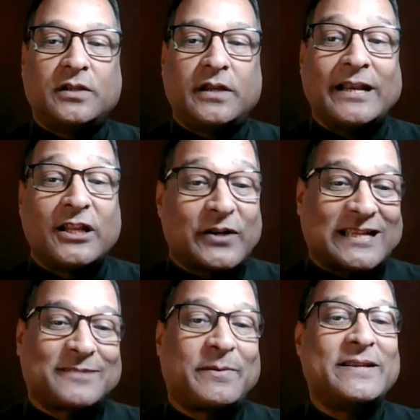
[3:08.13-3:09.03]
and the
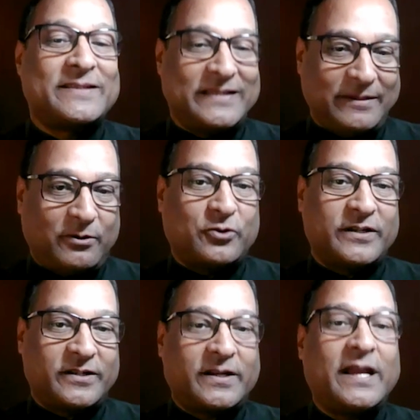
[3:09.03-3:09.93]
transparency about
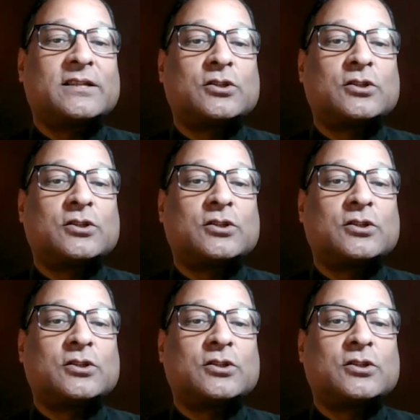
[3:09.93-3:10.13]
it, right?